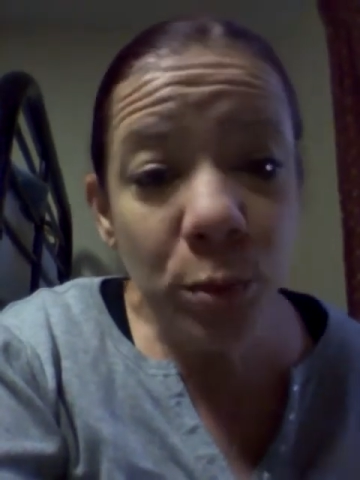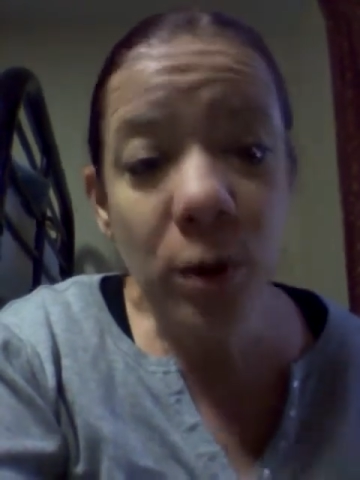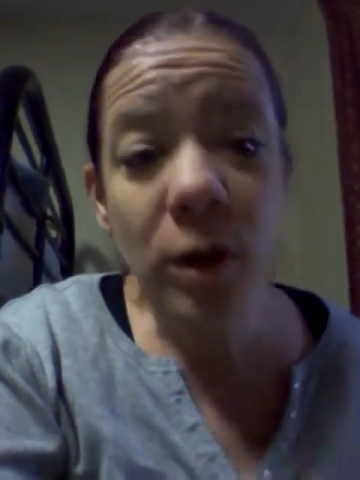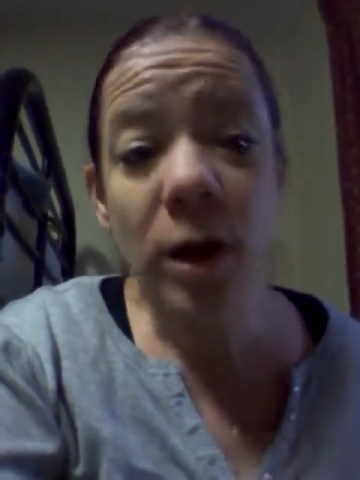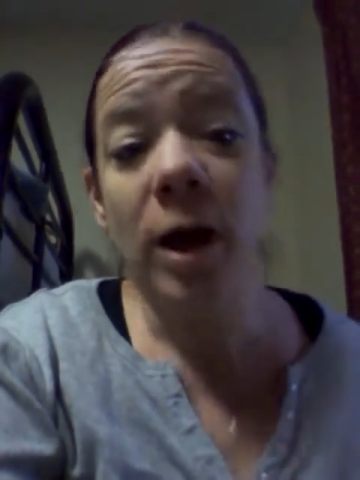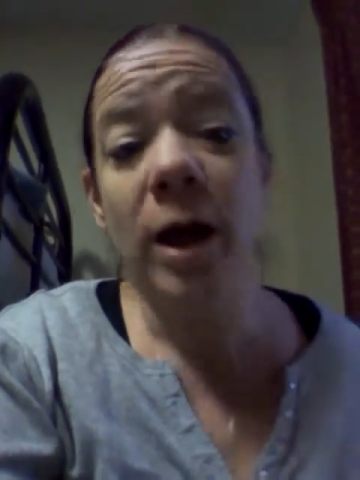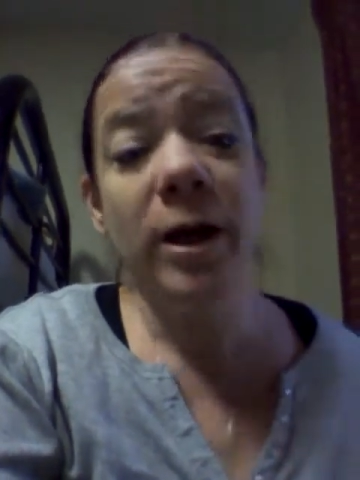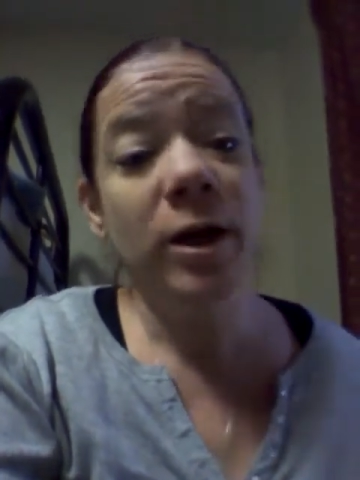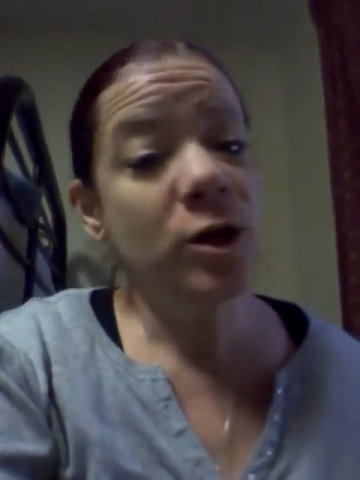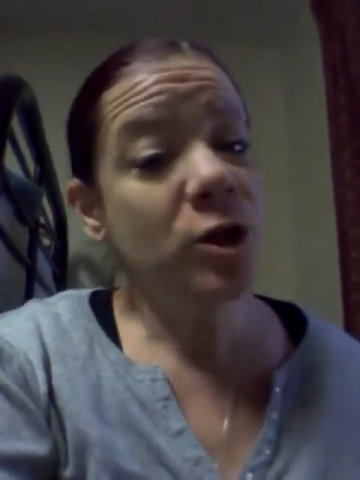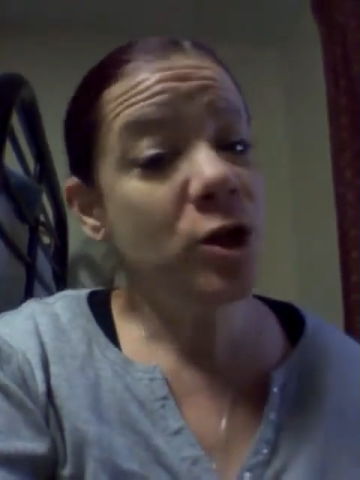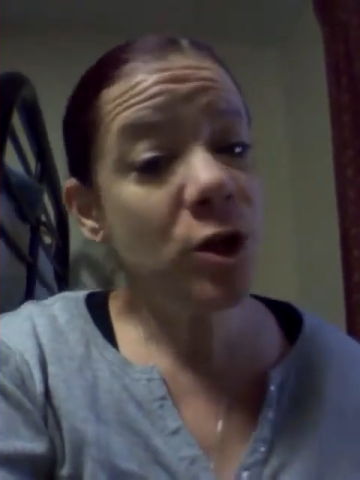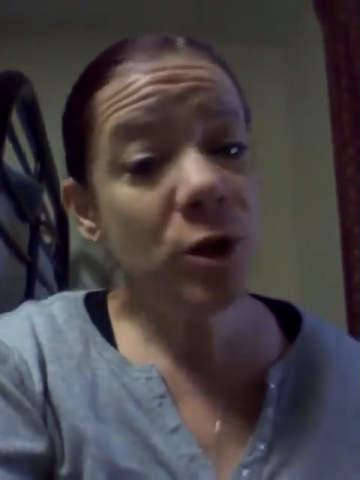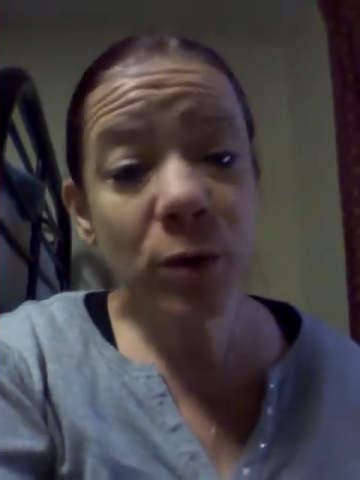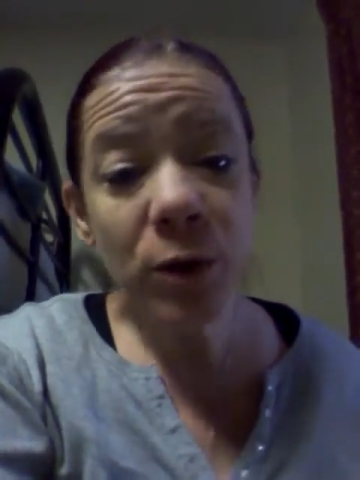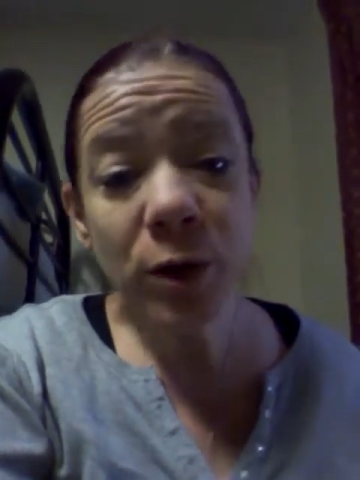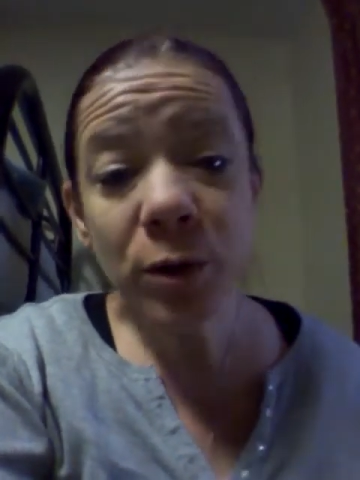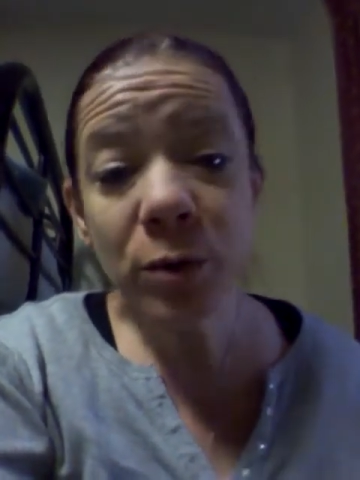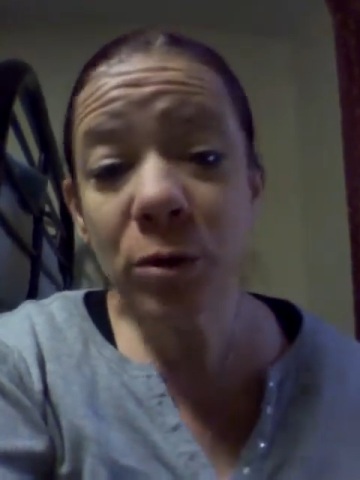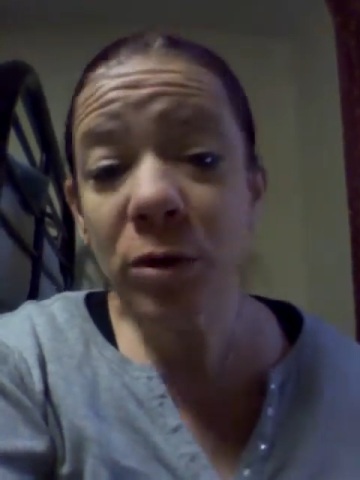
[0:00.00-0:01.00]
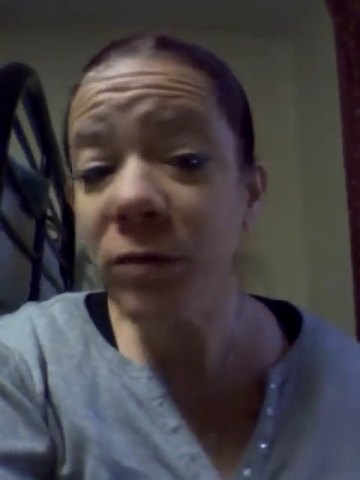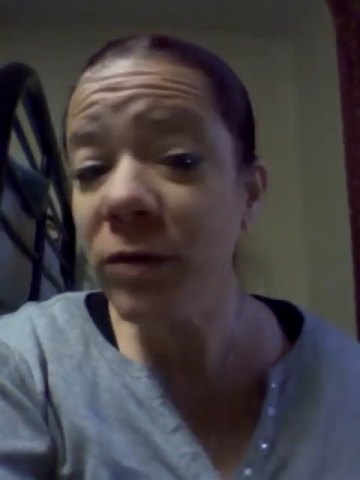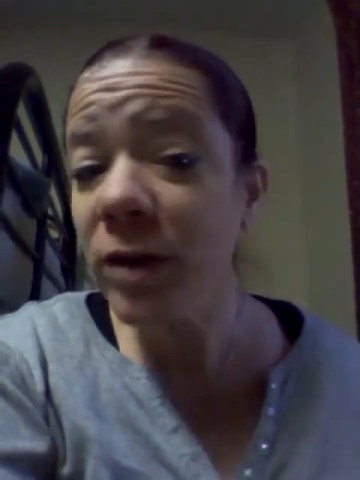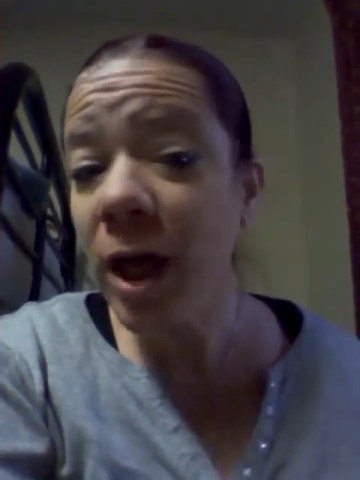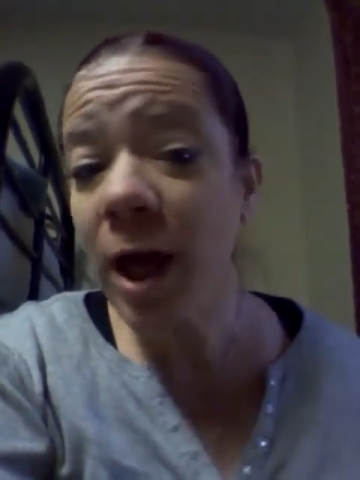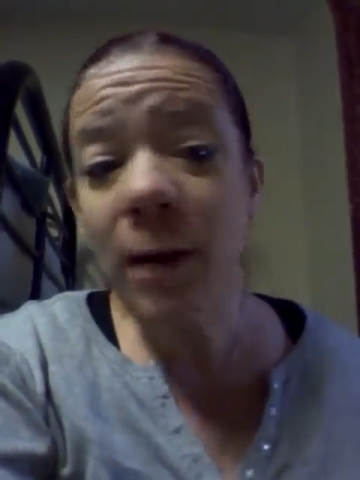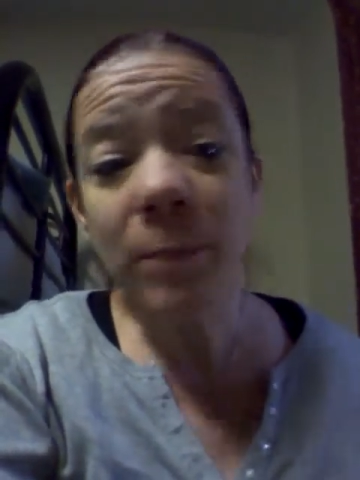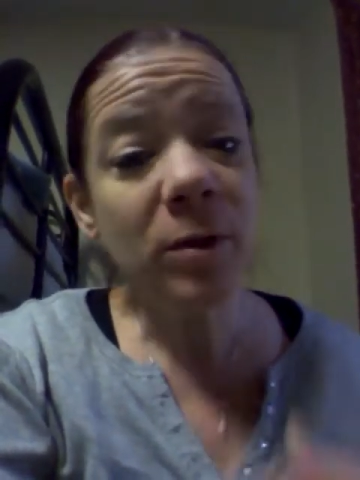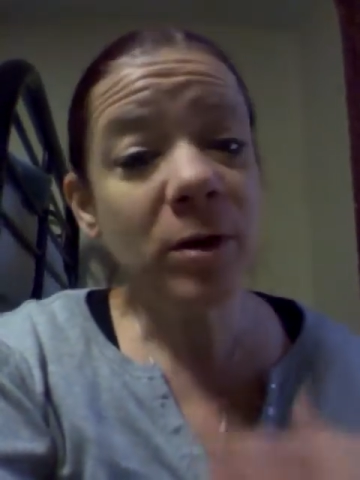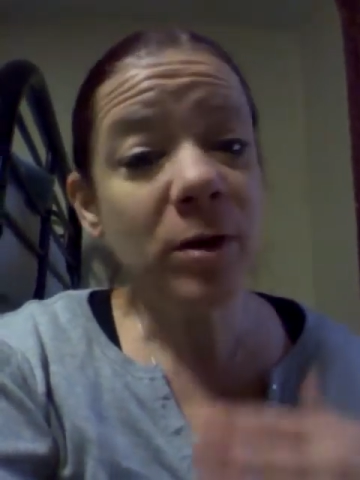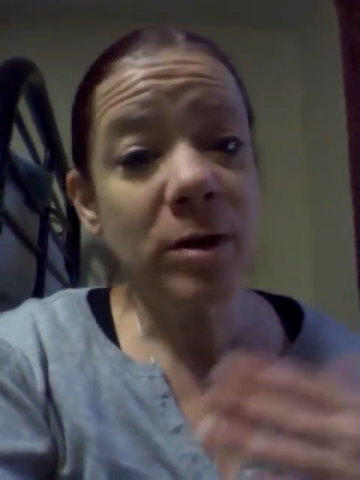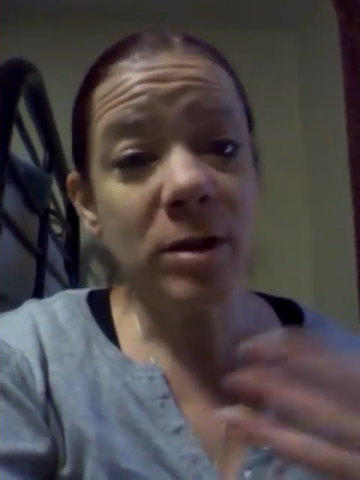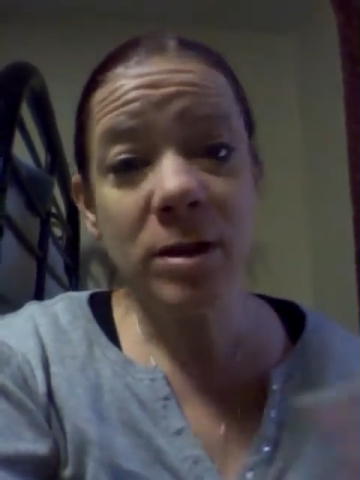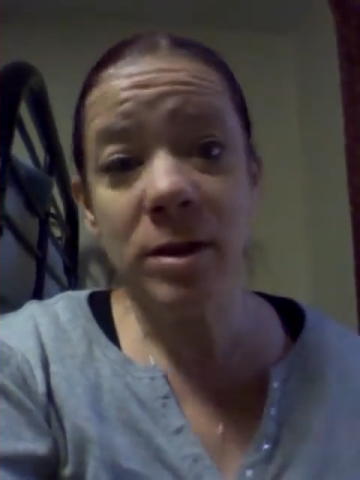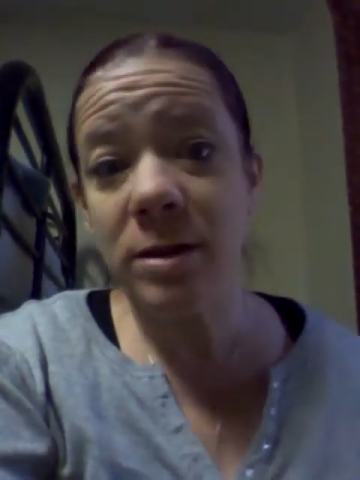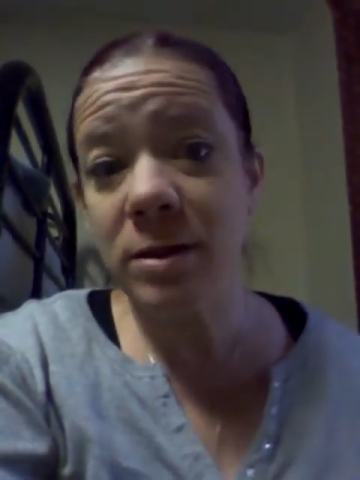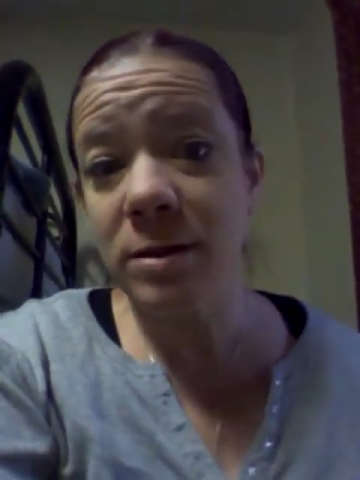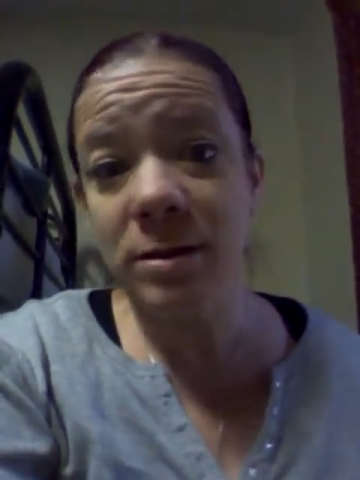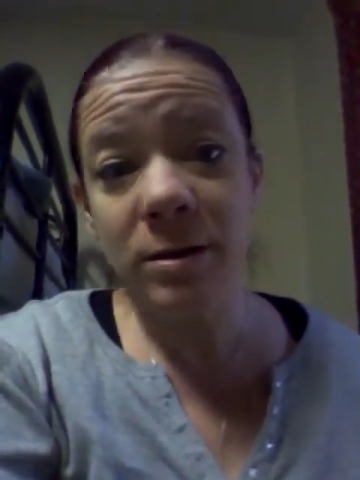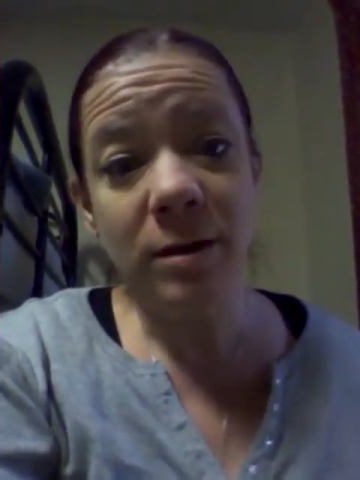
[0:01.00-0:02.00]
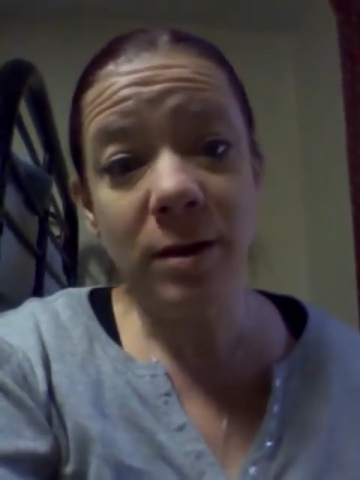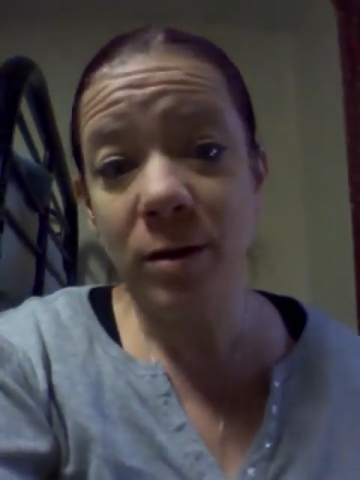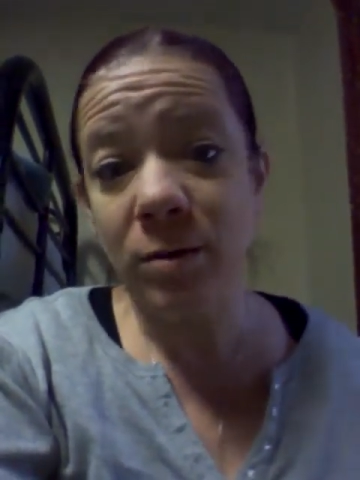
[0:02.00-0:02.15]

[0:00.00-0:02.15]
I assure you of that because,